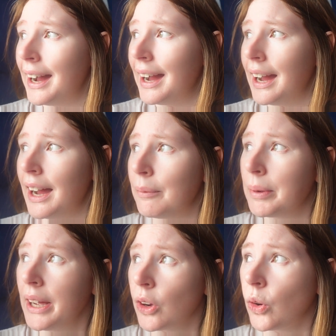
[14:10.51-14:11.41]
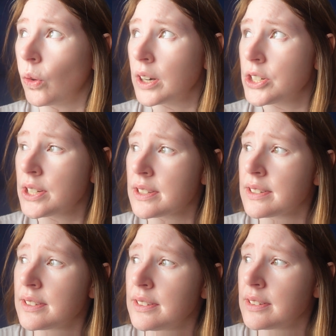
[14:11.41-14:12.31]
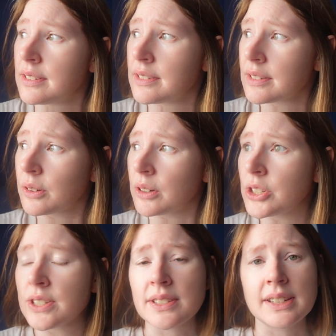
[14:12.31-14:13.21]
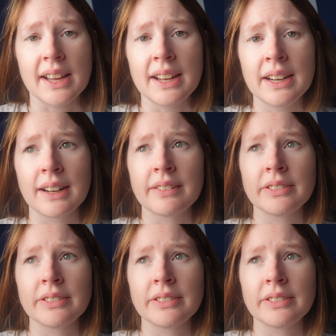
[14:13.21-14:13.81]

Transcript: But yeah, gorgeous day.